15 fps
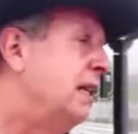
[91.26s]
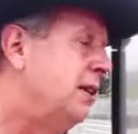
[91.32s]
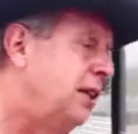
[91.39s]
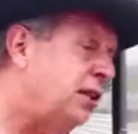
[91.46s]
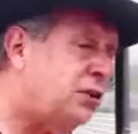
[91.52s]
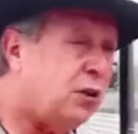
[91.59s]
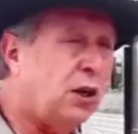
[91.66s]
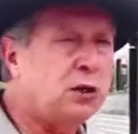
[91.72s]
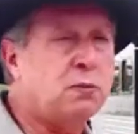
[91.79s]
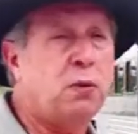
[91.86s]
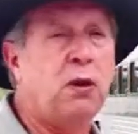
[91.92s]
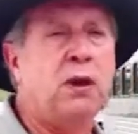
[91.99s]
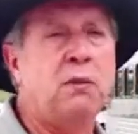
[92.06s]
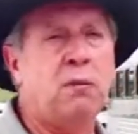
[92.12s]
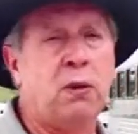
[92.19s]
this turf's
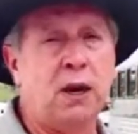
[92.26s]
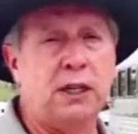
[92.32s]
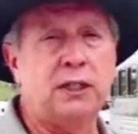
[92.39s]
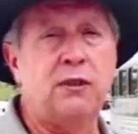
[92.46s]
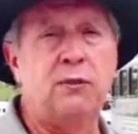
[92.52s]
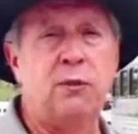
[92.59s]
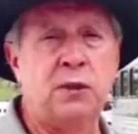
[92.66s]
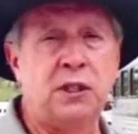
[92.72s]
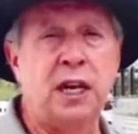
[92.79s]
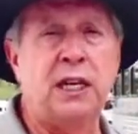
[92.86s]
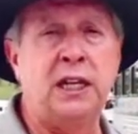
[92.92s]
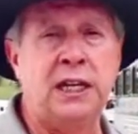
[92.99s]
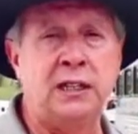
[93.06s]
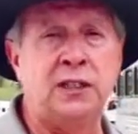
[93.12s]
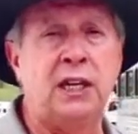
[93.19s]
pretty impressive. We
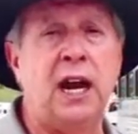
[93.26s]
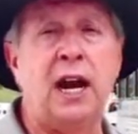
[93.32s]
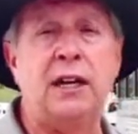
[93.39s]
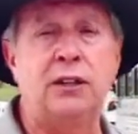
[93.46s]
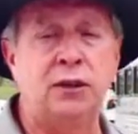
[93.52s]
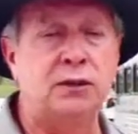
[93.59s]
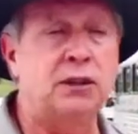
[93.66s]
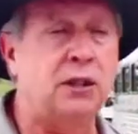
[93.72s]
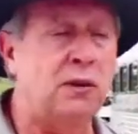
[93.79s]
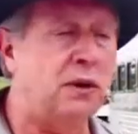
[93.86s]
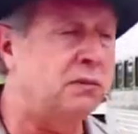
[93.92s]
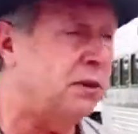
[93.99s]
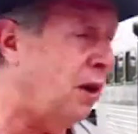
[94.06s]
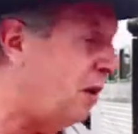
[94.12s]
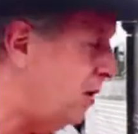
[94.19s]
take you inside, you'll see what
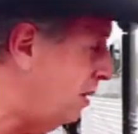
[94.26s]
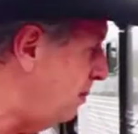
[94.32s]
I'm talking